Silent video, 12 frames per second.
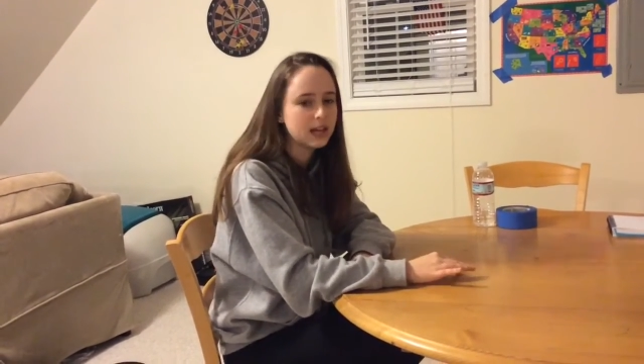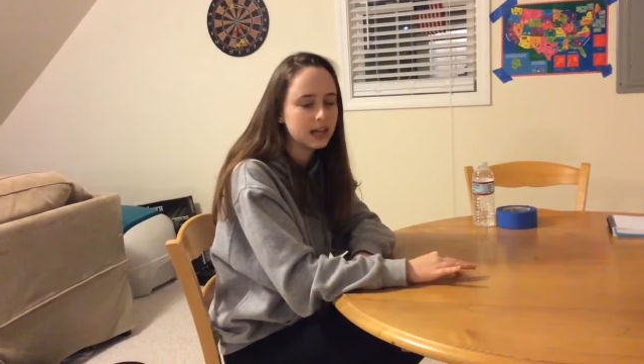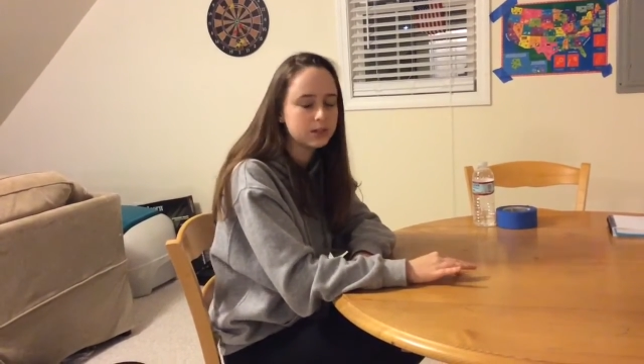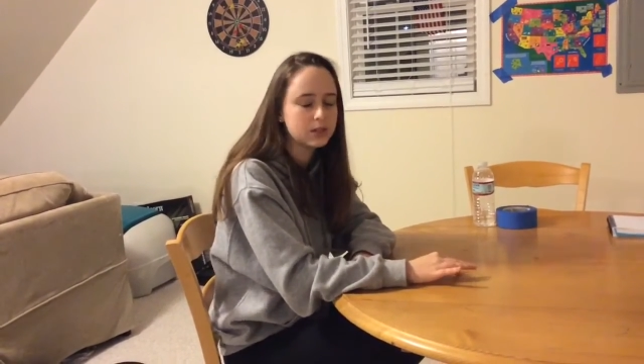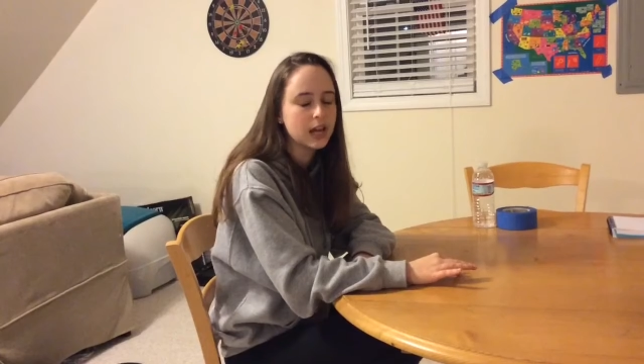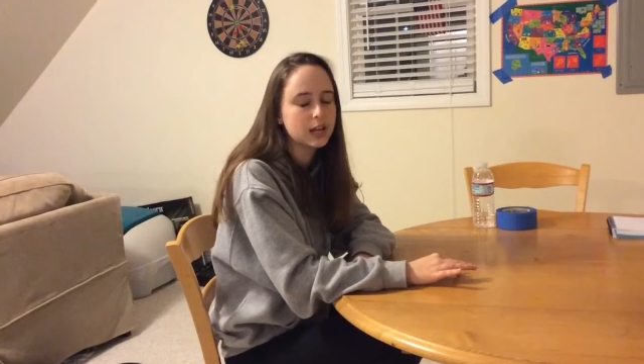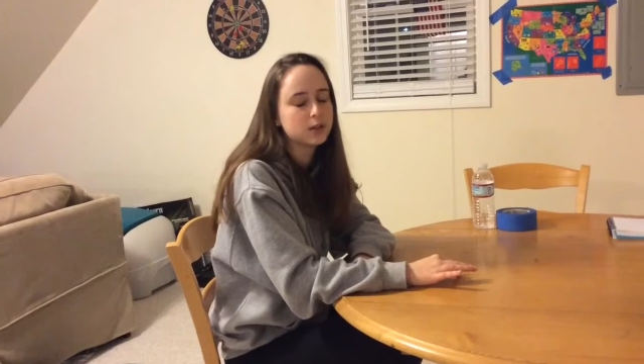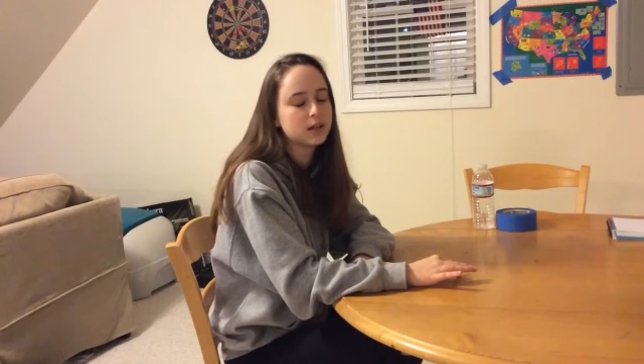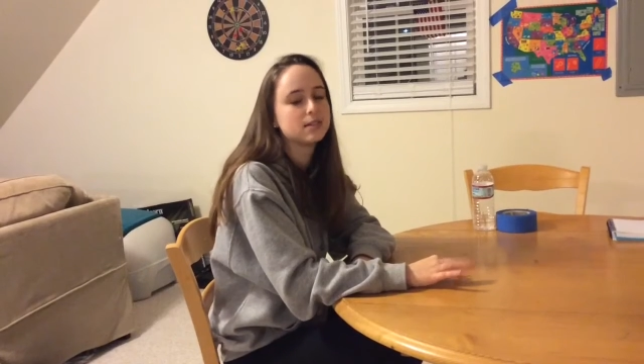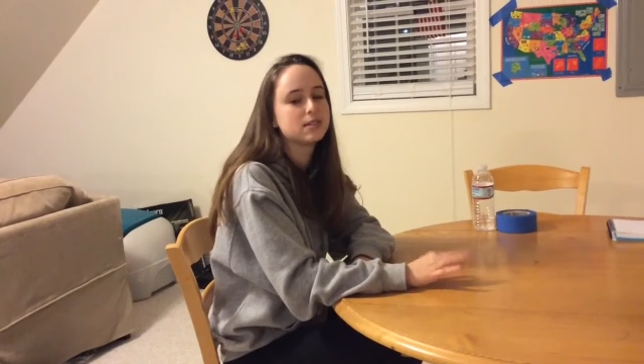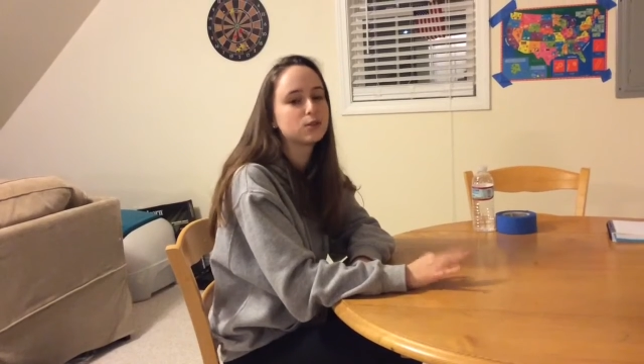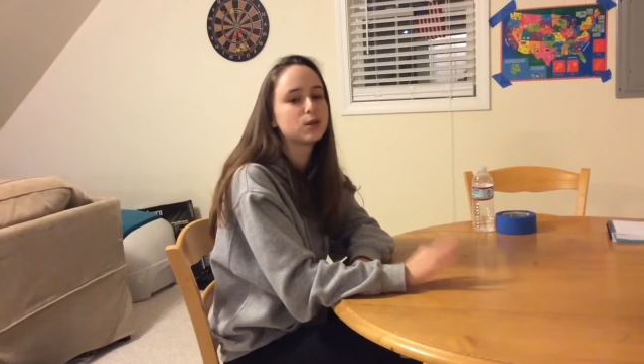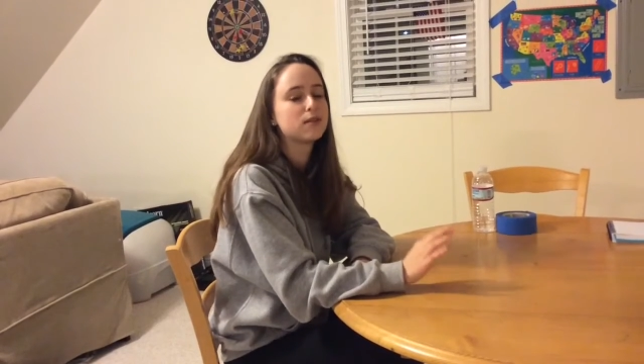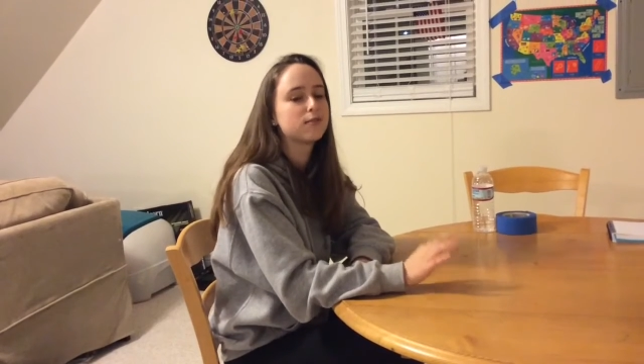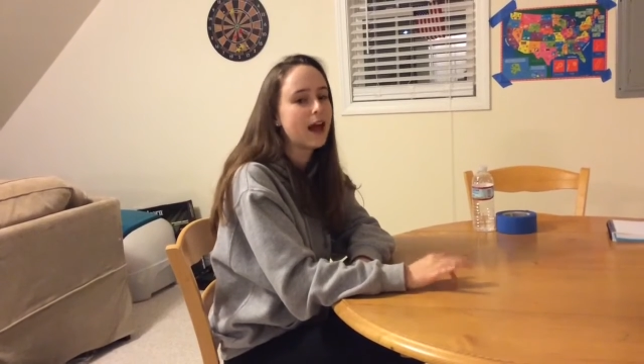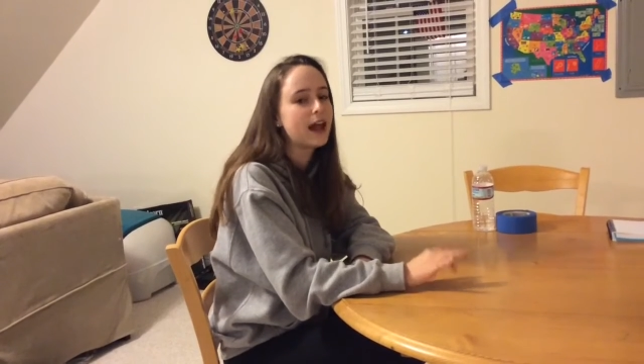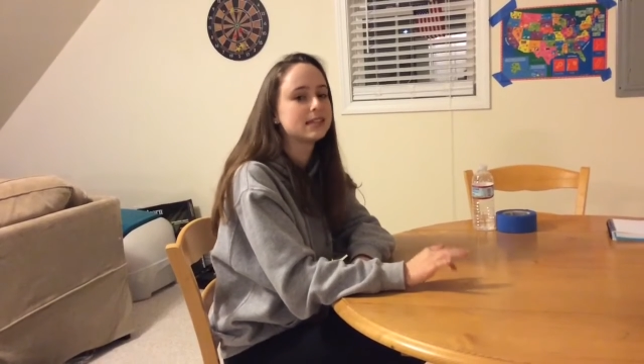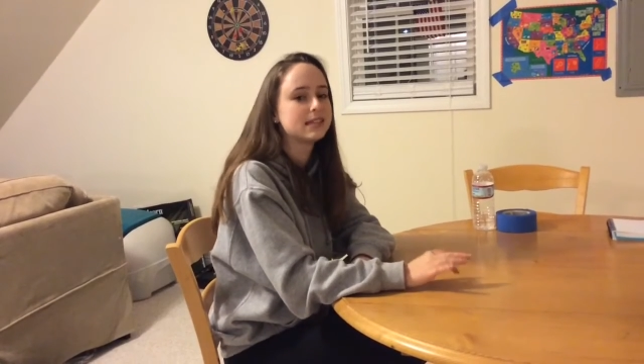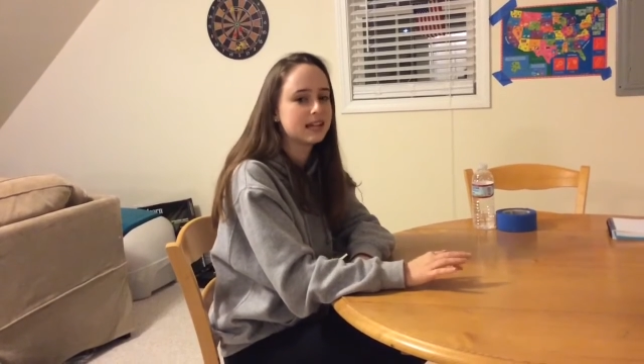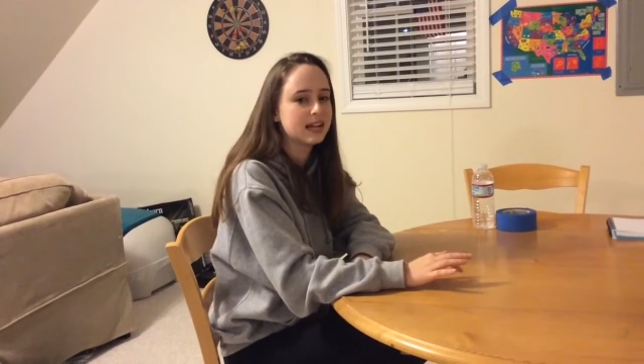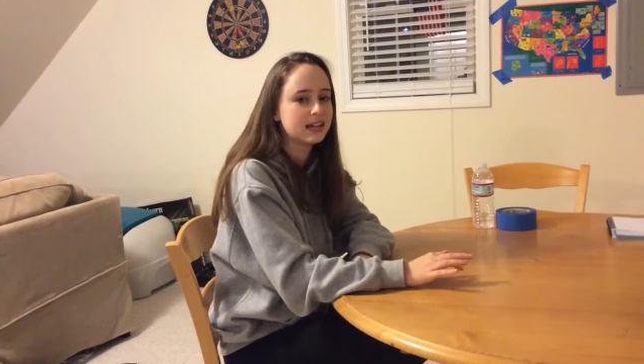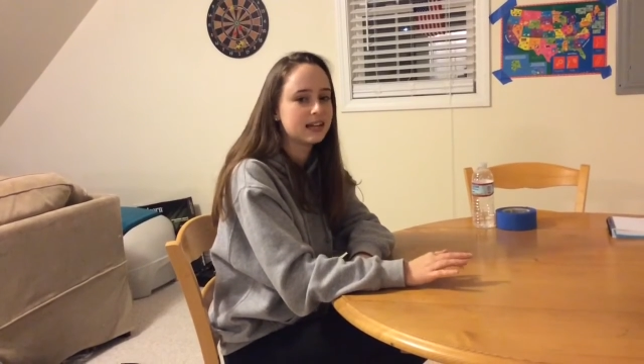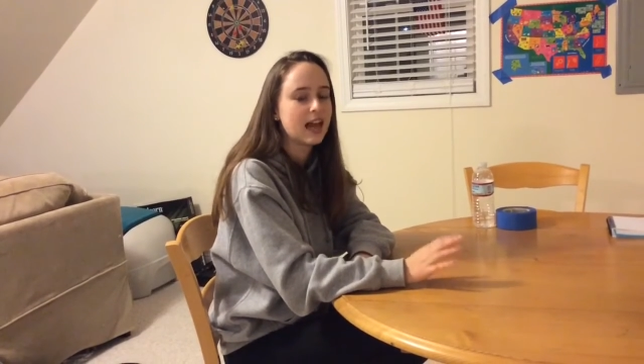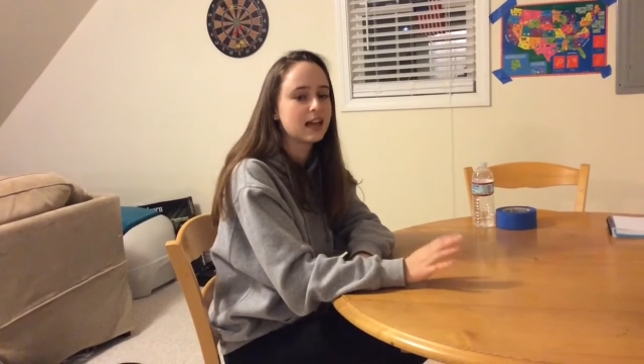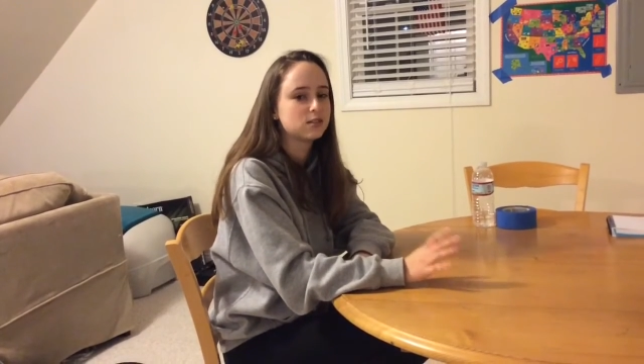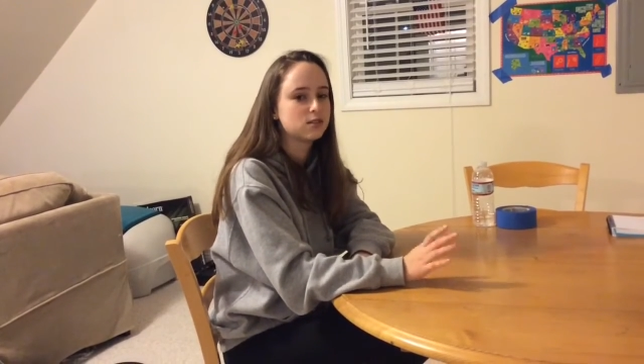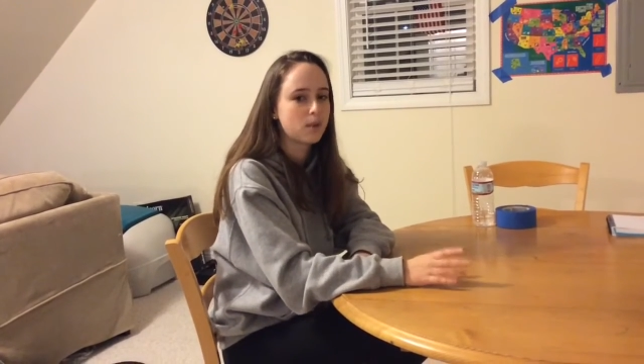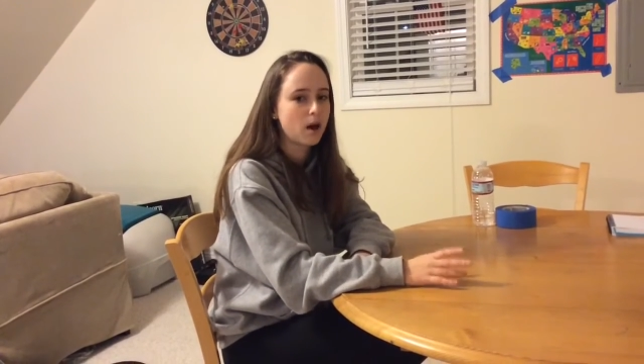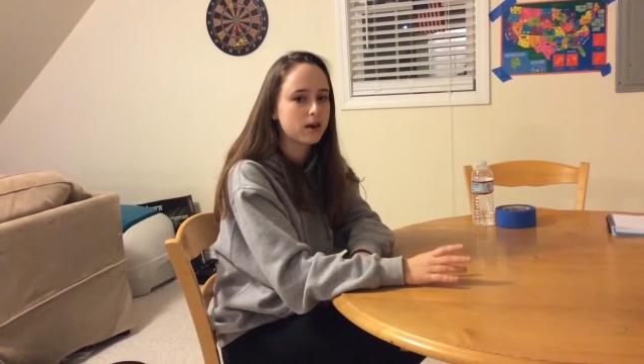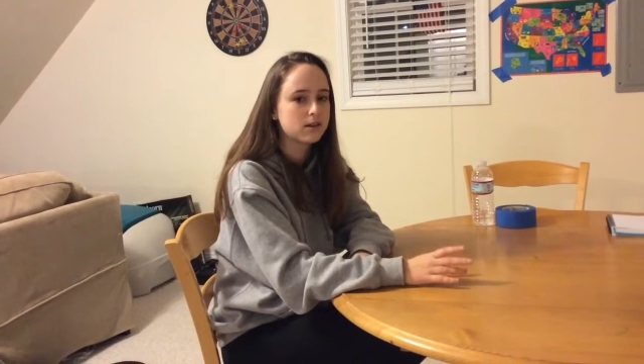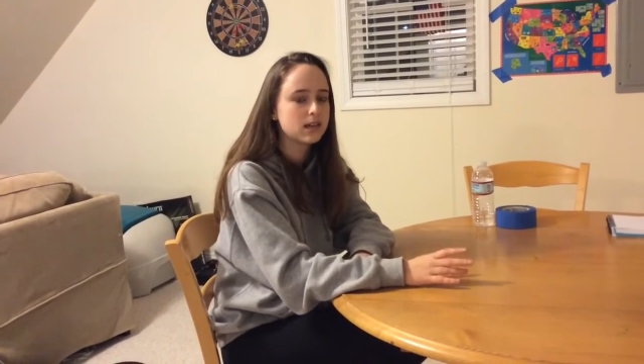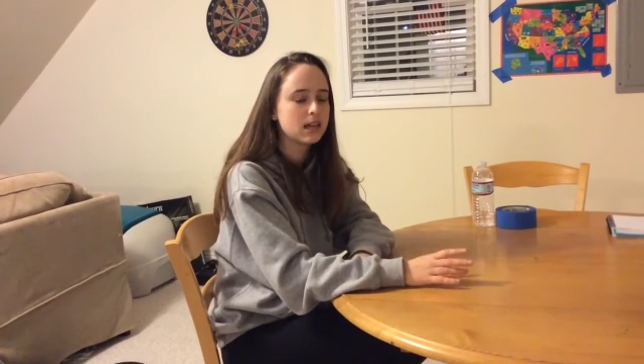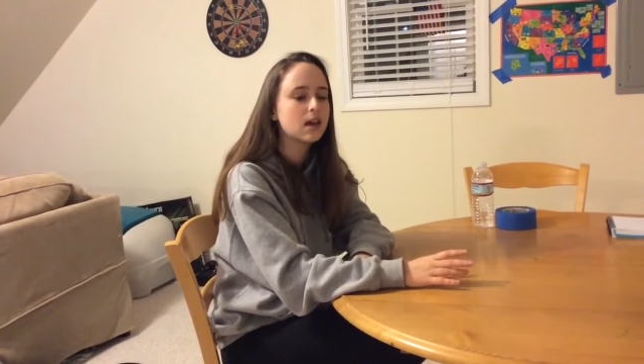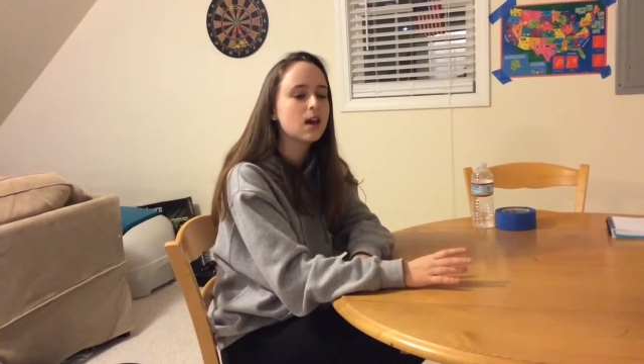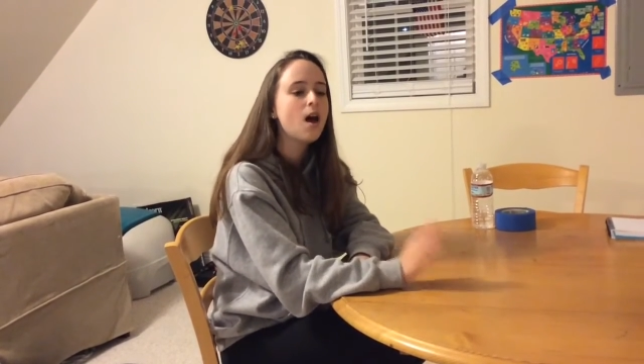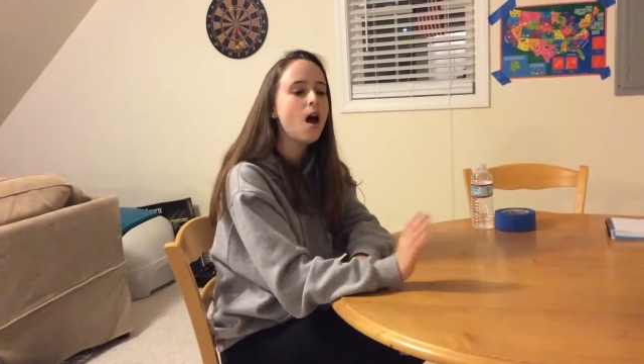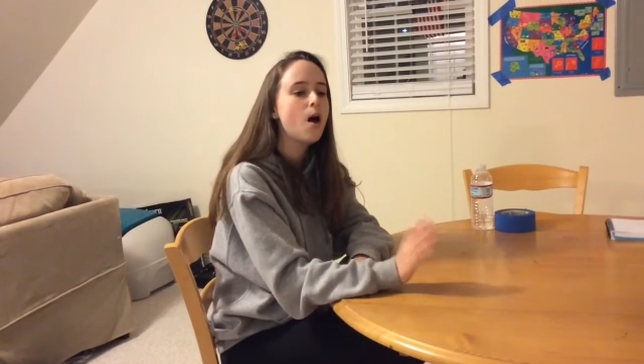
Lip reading: changing and still trying to find its identity as a democracy,